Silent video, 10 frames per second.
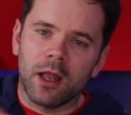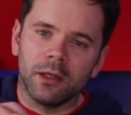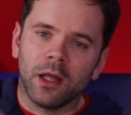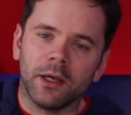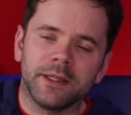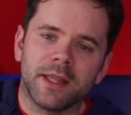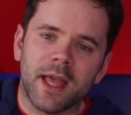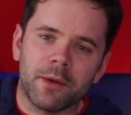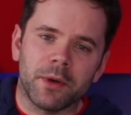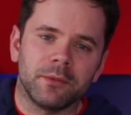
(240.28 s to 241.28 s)
a line
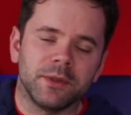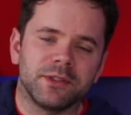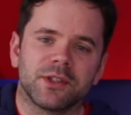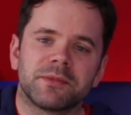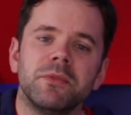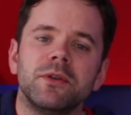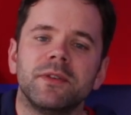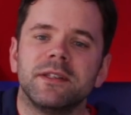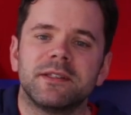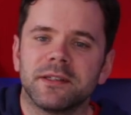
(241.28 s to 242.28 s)
there where we're just
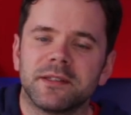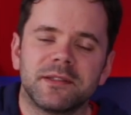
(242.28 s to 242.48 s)
moving to